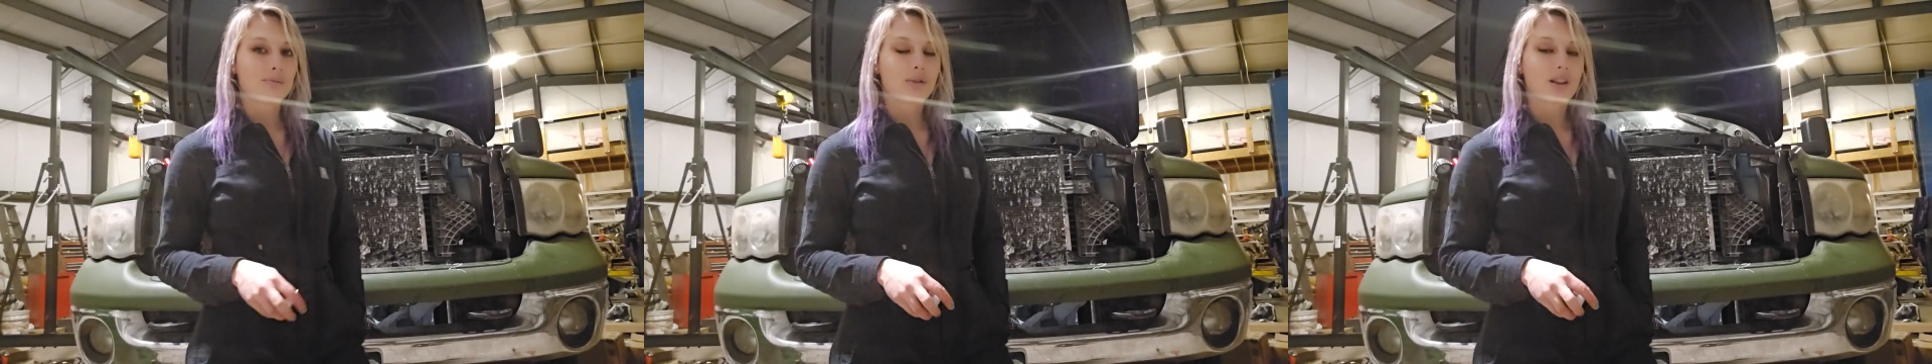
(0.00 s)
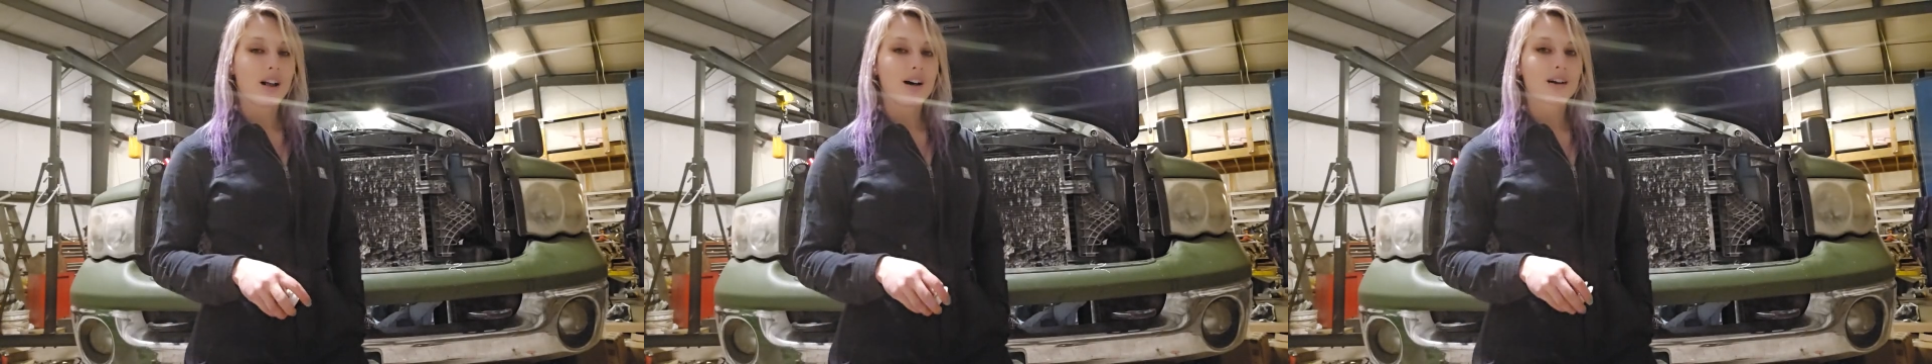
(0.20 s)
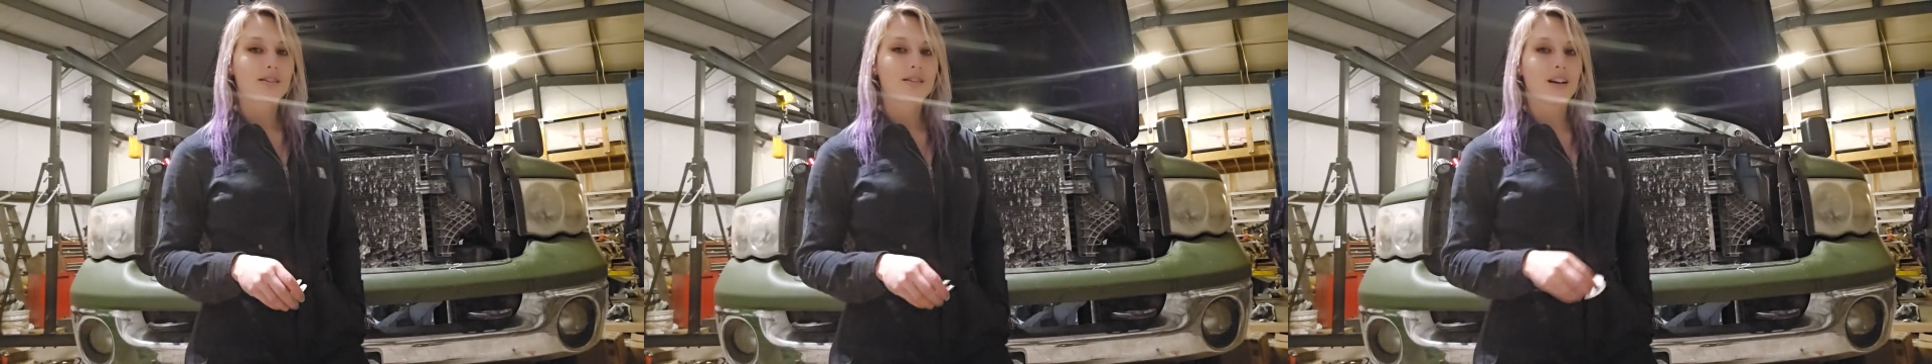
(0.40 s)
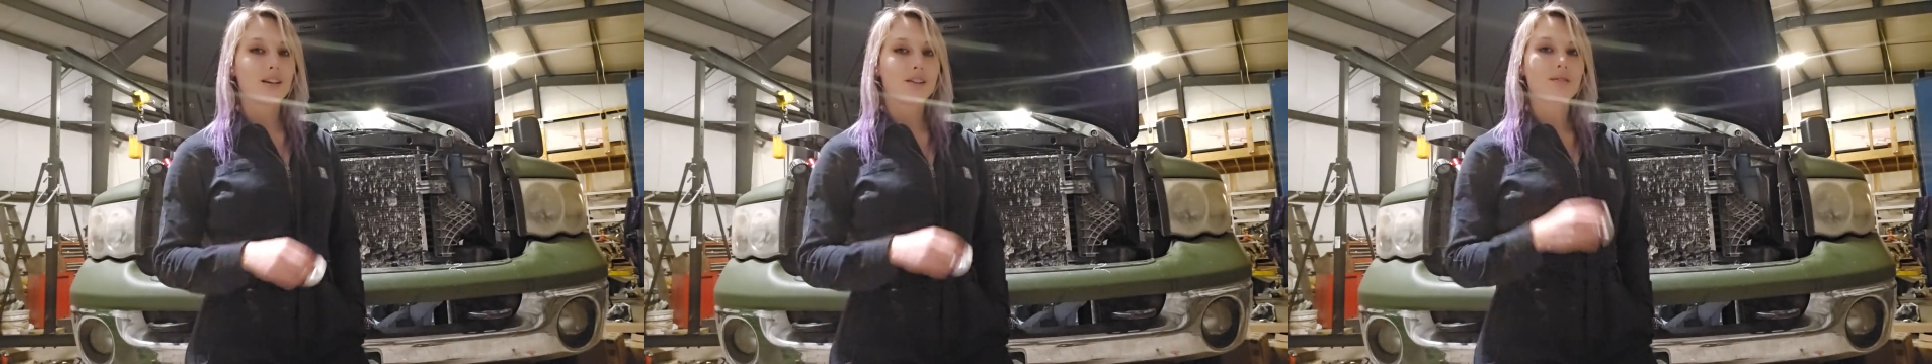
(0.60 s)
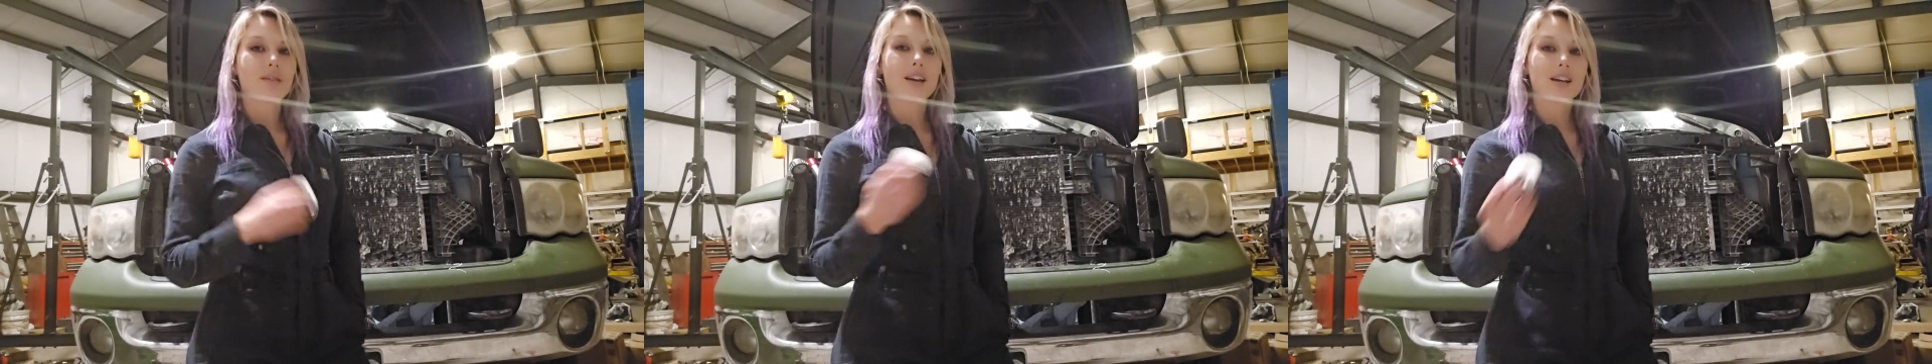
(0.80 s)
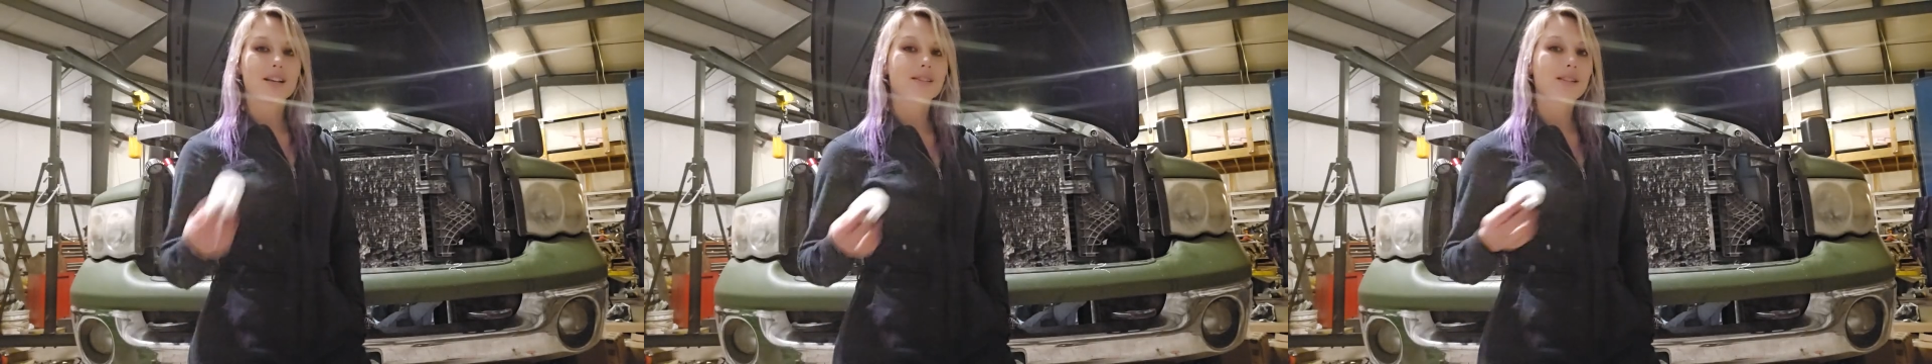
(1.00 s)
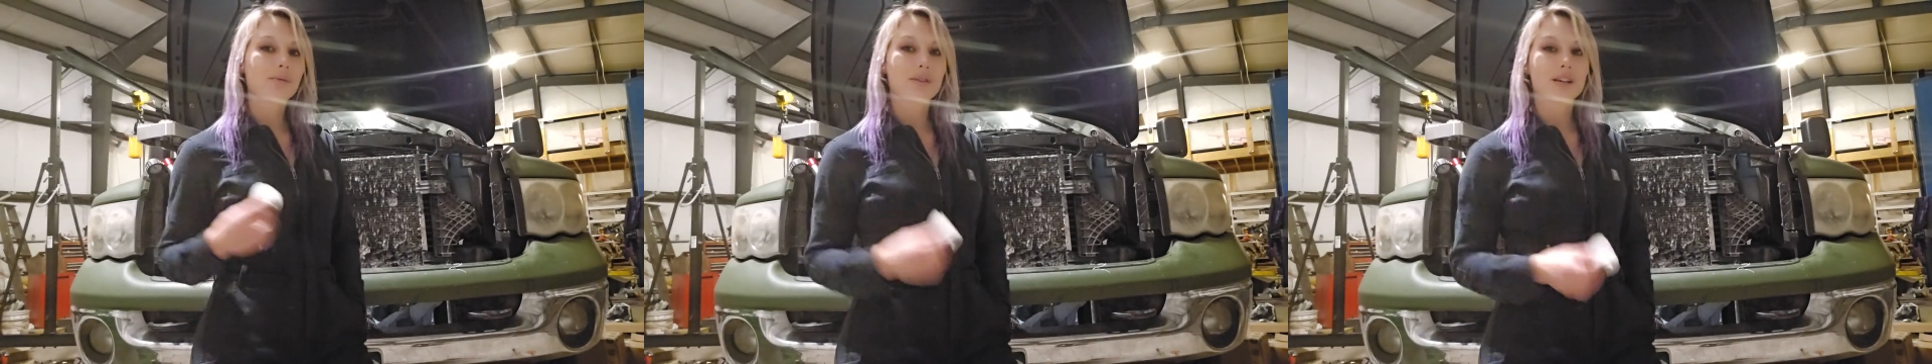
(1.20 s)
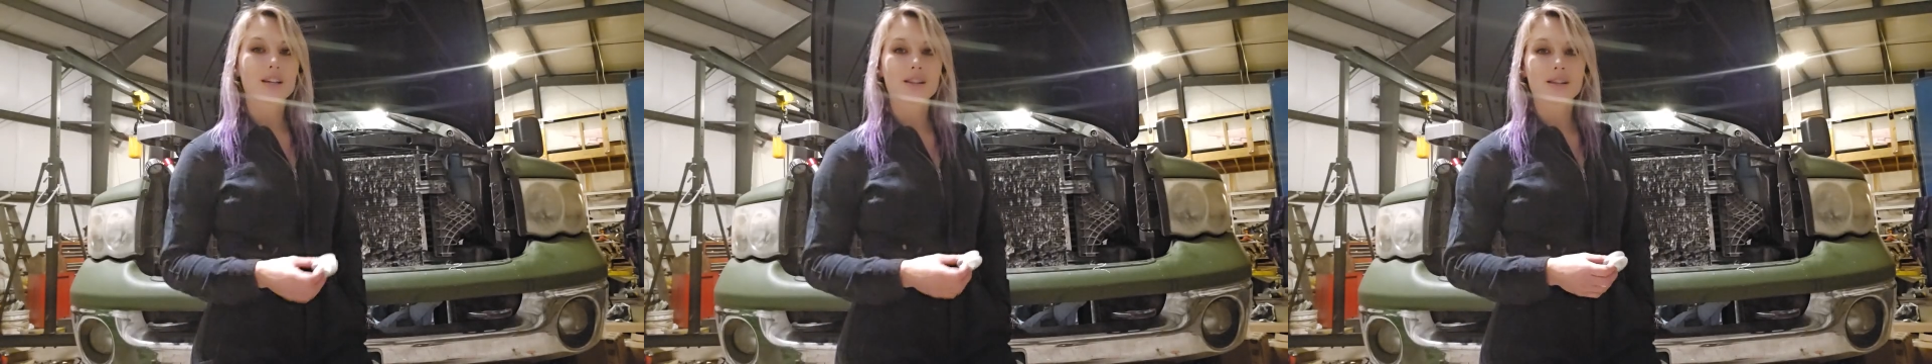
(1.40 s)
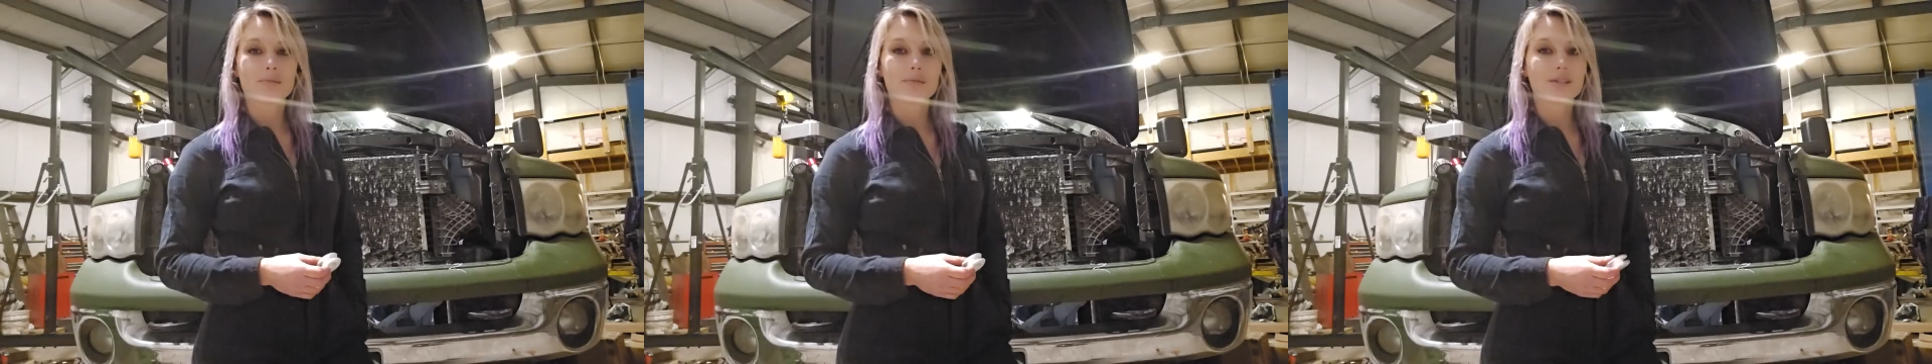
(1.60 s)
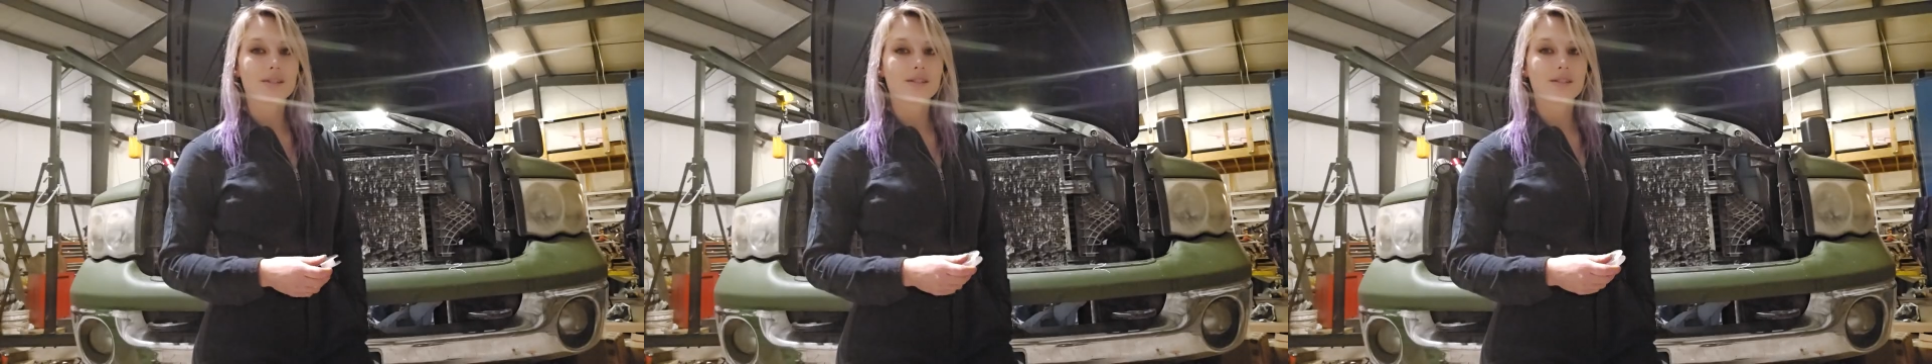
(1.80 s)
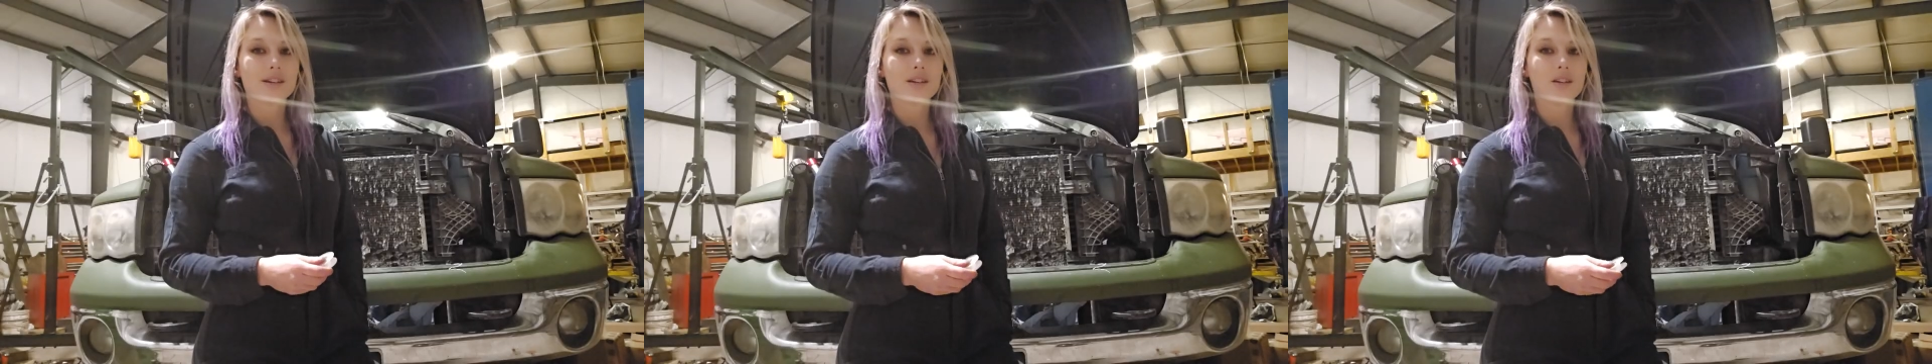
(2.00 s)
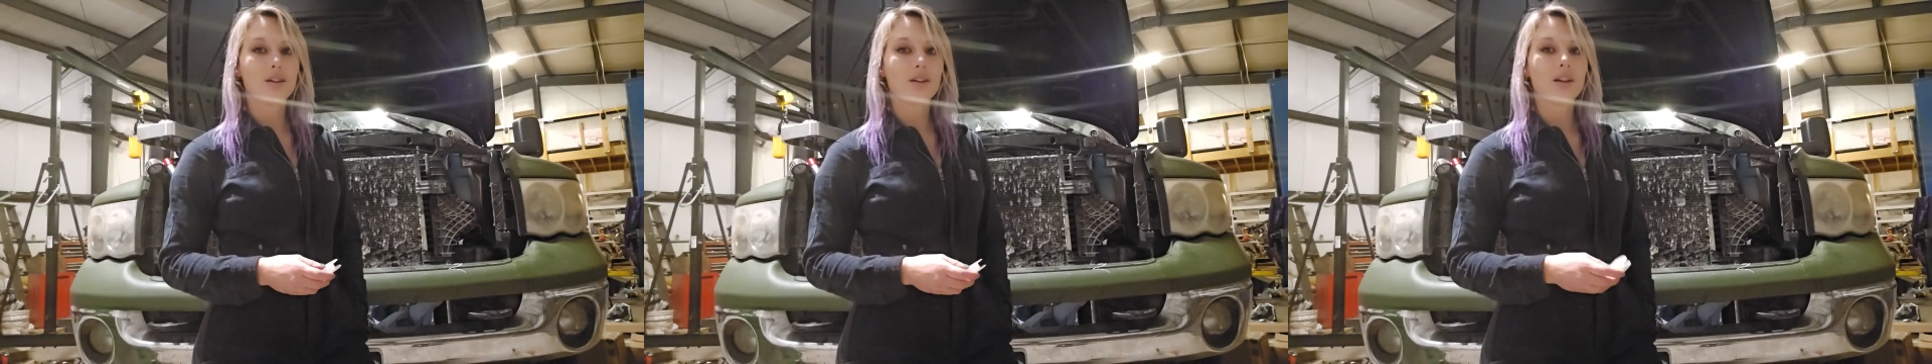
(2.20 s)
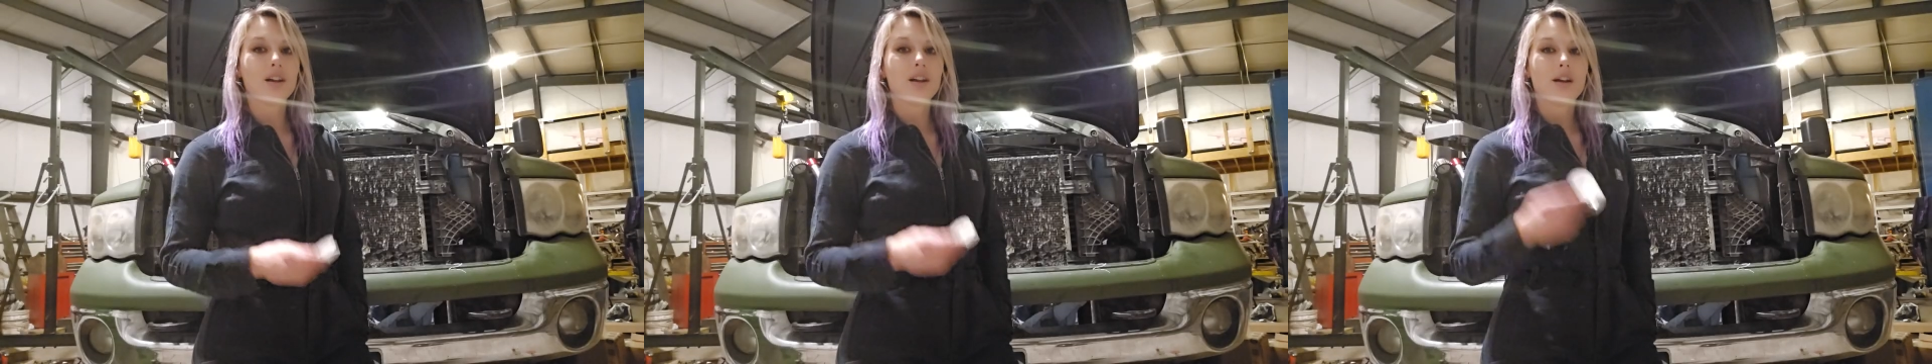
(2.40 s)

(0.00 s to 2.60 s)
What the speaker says: plugs and you can't seem to get them to seal,